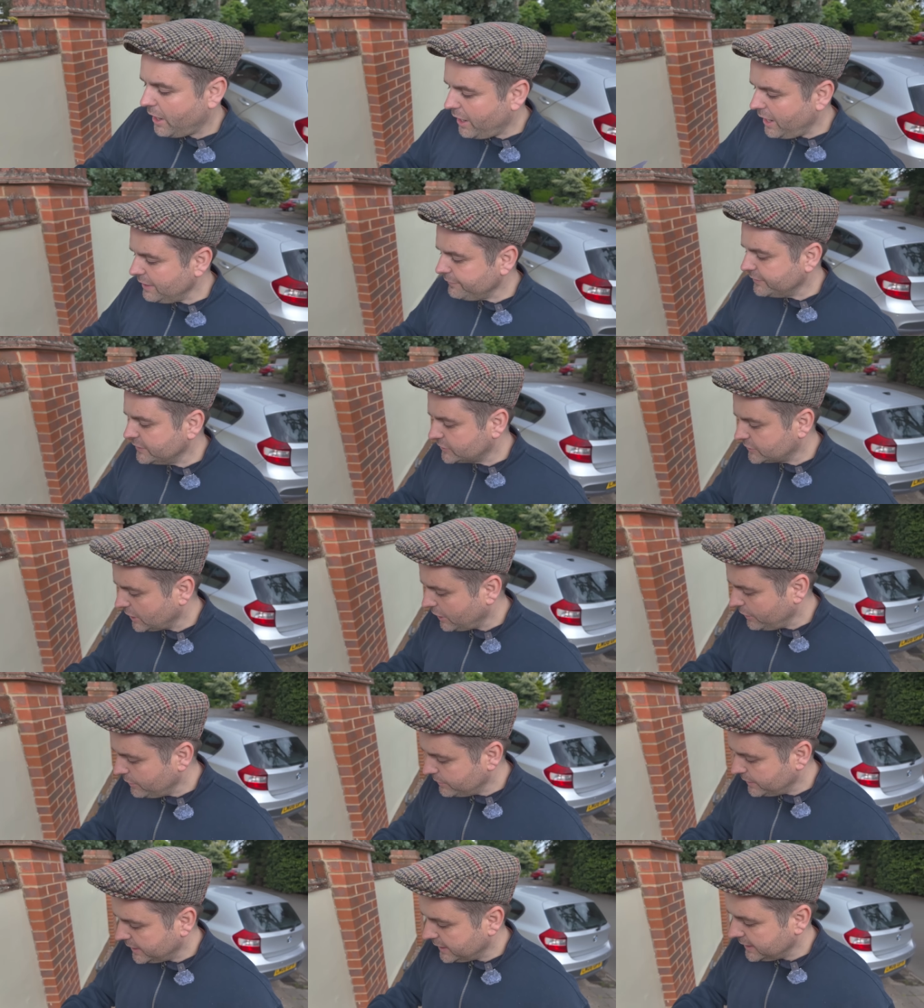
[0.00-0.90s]
Ivan
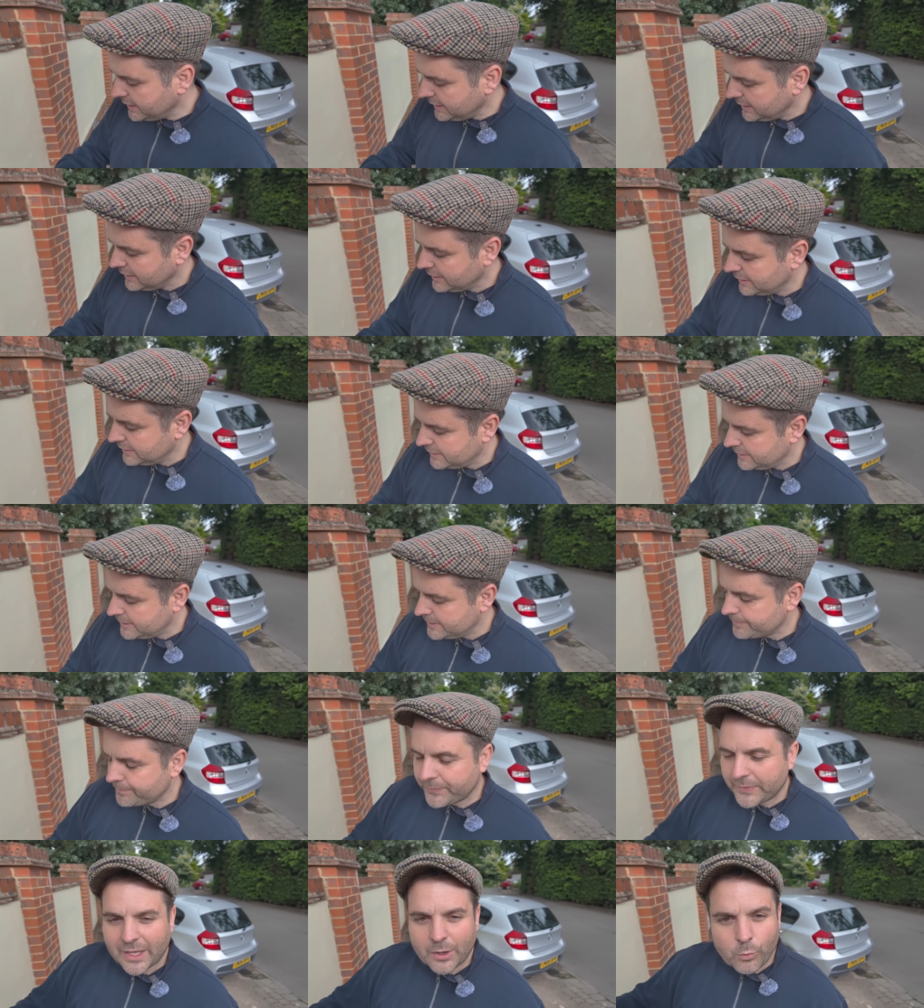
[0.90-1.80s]
Toney,
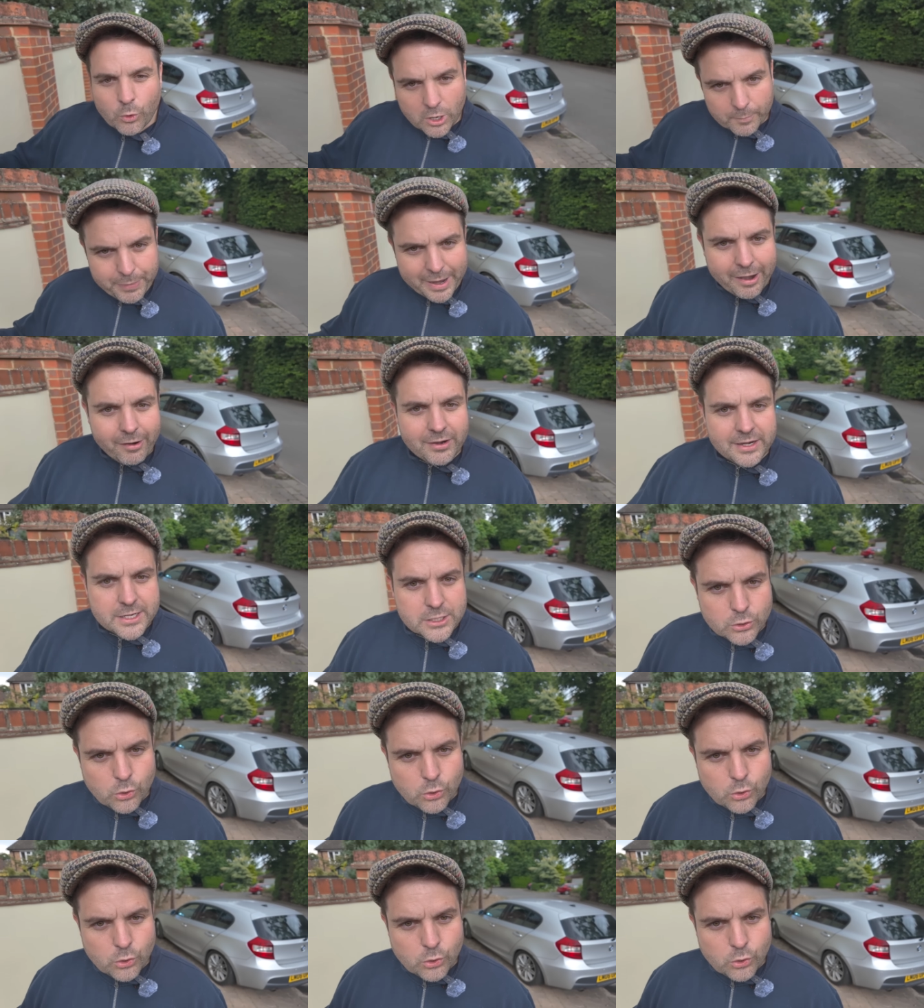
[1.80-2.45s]
well, apparently,